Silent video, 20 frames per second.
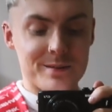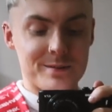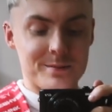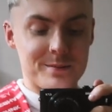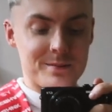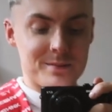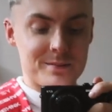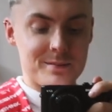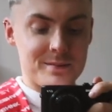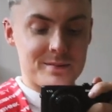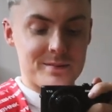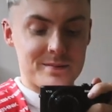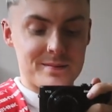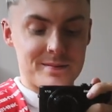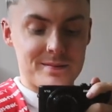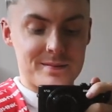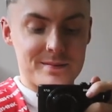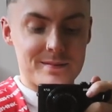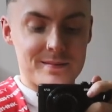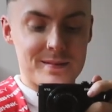
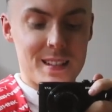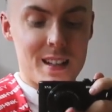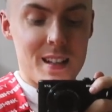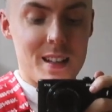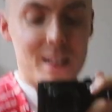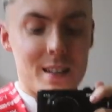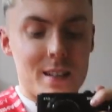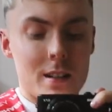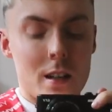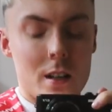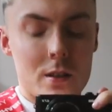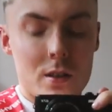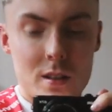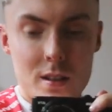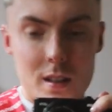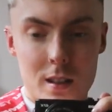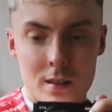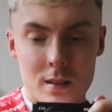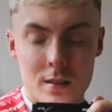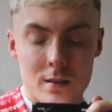No,
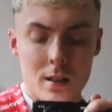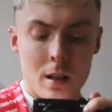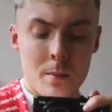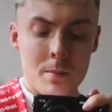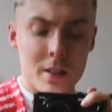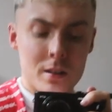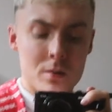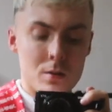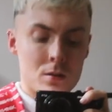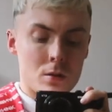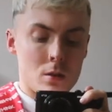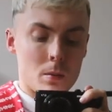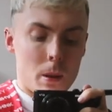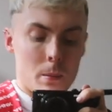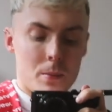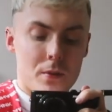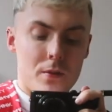just kidding. I'm being super